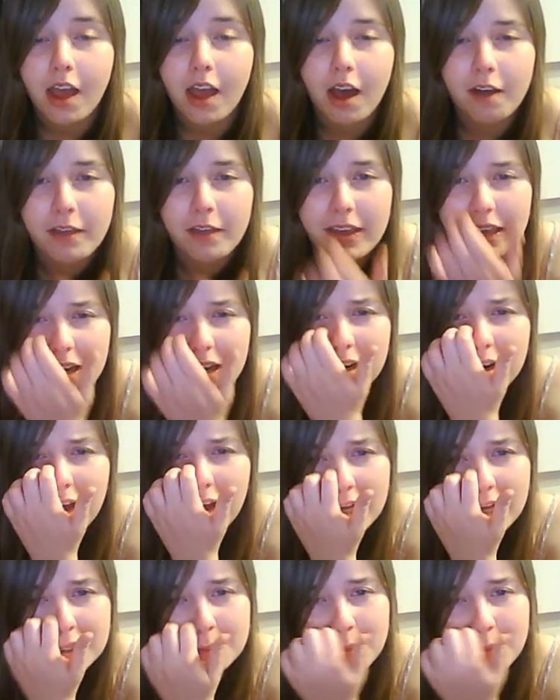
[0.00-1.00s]
I think
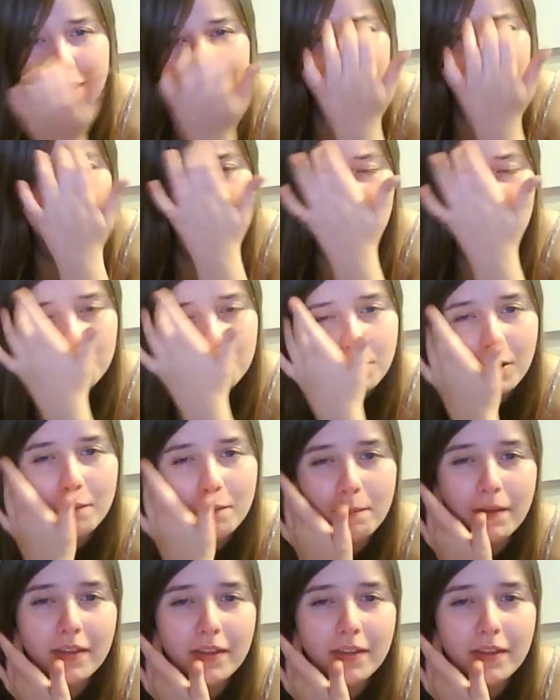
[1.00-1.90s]
last week, or it might have been